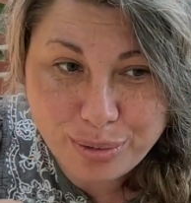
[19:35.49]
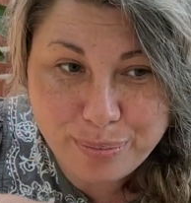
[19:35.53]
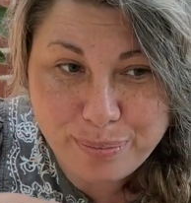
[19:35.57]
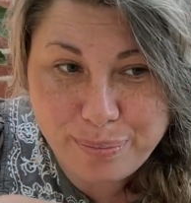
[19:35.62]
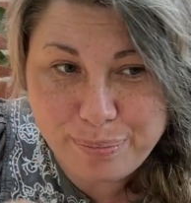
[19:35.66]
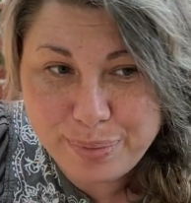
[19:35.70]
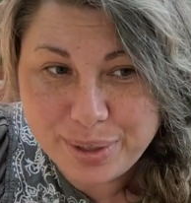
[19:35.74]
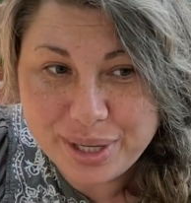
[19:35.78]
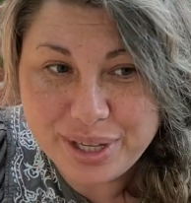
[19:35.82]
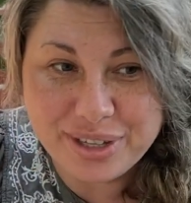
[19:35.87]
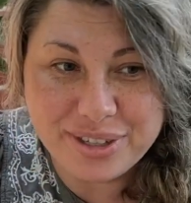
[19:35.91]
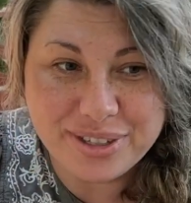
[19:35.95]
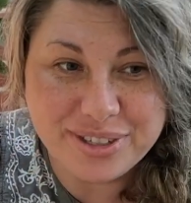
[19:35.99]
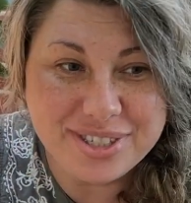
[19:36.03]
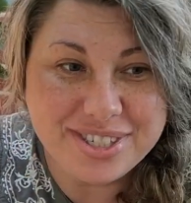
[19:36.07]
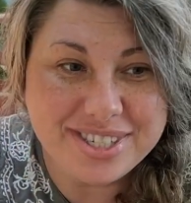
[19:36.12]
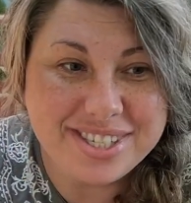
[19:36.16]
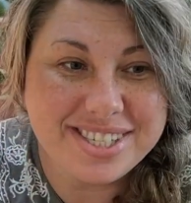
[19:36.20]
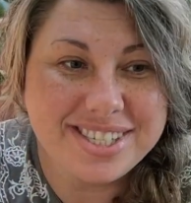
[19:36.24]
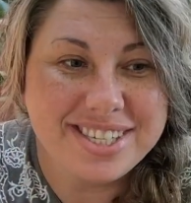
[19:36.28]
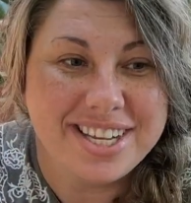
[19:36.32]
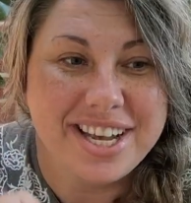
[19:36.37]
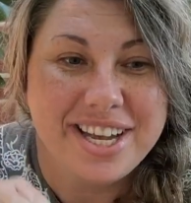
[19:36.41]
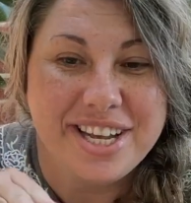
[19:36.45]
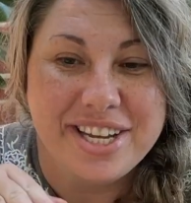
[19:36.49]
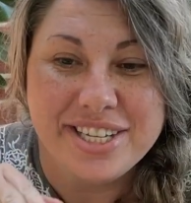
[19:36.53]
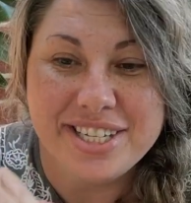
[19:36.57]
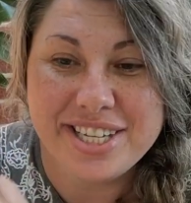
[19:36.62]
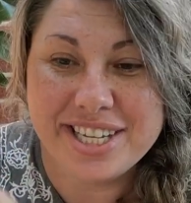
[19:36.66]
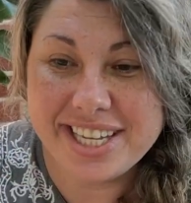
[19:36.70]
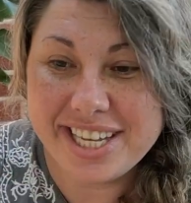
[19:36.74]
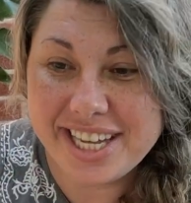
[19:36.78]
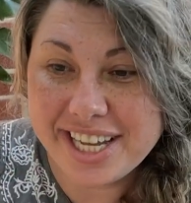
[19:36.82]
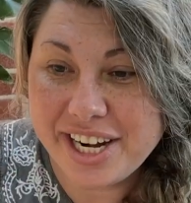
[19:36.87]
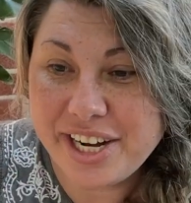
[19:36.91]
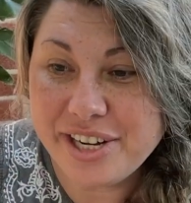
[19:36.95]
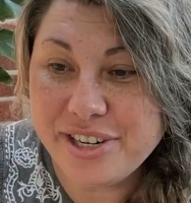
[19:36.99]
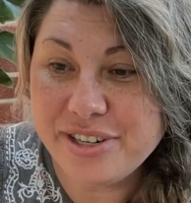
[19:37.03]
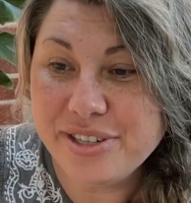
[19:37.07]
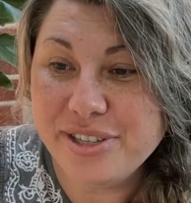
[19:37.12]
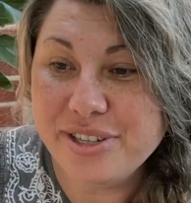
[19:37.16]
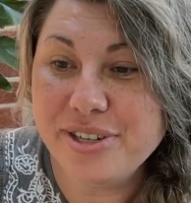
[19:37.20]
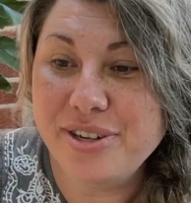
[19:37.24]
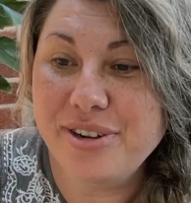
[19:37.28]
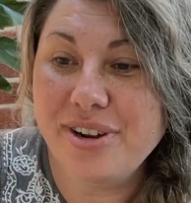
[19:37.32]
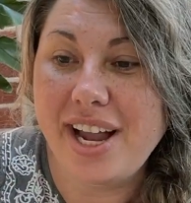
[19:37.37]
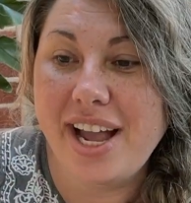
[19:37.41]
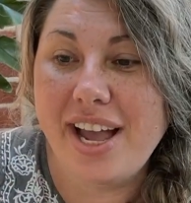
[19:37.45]
bills to get under the
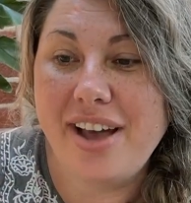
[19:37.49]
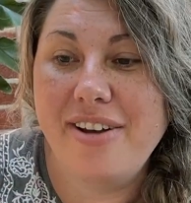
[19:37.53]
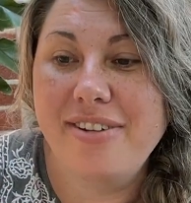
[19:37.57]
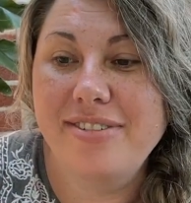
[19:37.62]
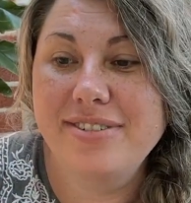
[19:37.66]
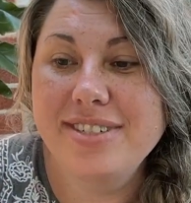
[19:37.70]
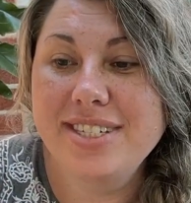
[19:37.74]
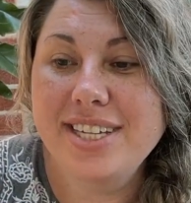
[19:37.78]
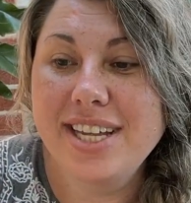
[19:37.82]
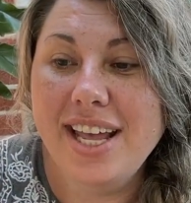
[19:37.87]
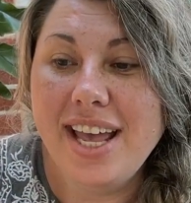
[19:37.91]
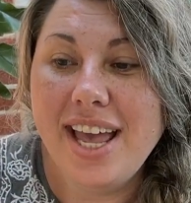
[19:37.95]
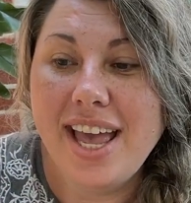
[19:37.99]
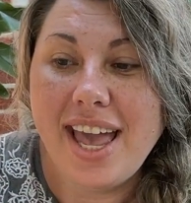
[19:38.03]
ground